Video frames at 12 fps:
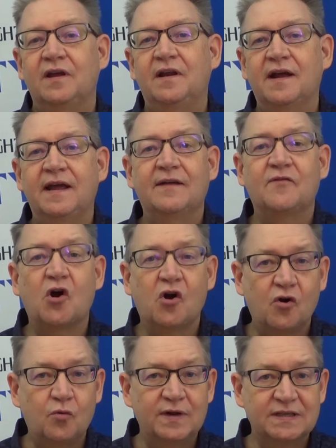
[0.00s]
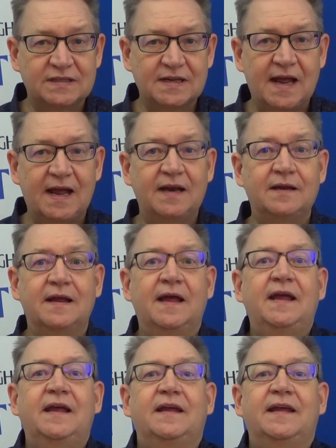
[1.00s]
And I have always said,
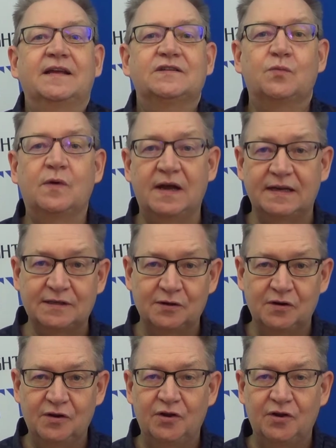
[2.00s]
hey, guess what?